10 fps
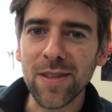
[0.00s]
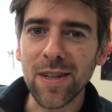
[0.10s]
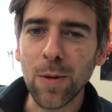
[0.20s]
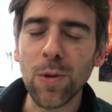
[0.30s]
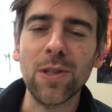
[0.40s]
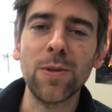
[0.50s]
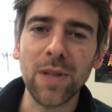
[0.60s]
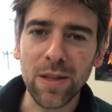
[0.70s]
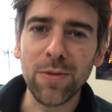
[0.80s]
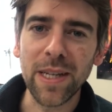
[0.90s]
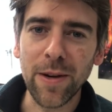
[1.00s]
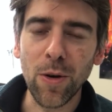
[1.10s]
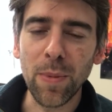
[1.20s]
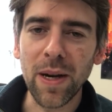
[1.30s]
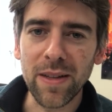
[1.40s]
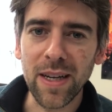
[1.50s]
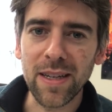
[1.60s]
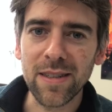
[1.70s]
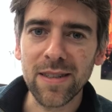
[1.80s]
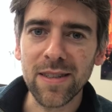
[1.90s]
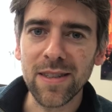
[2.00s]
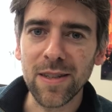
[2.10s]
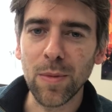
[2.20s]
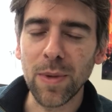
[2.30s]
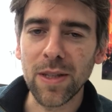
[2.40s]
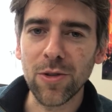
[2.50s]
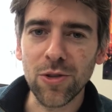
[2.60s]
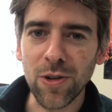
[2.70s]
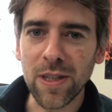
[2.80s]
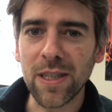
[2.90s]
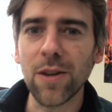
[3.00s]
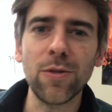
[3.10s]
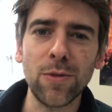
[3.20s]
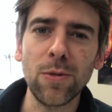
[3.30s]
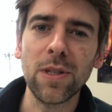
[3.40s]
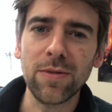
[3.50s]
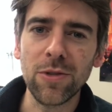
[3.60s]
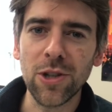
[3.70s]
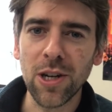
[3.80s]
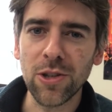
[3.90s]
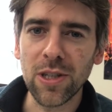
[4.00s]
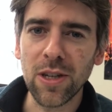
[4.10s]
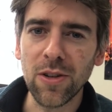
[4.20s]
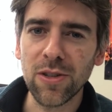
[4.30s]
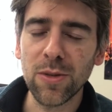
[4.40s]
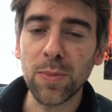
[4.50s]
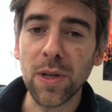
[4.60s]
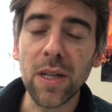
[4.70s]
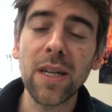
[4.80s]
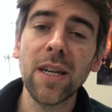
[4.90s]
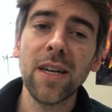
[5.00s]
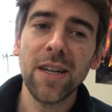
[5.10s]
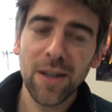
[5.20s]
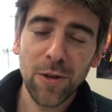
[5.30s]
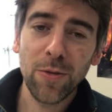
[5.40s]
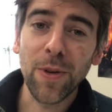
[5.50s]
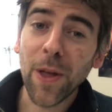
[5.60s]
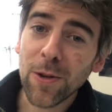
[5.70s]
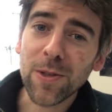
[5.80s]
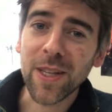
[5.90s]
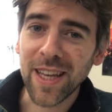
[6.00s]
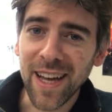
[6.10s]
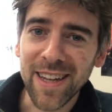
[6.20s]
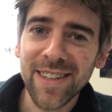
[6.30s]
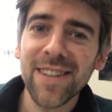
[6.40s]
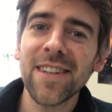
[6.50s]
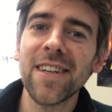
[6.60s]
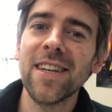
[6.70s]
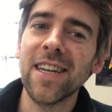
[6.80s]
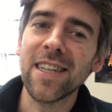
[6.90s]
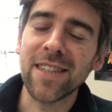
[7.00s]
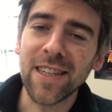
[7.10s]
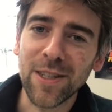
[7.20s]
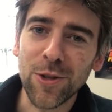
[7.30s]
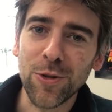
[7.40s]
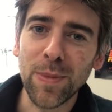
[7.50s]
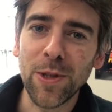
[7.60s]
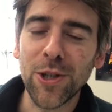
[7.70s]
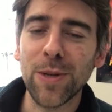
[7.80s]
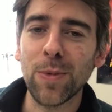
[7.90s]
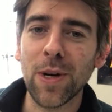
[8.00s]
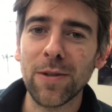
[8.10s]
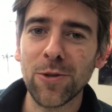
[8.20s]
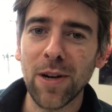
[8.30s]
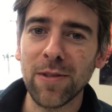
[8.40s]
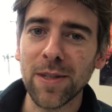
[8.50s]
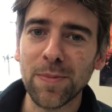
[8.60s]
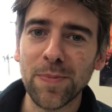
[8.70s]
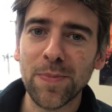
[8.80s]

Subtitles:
I will do another video about that, about trying to go through all the different charging costs. But for those that can, it's an extremely cheap way of travelling.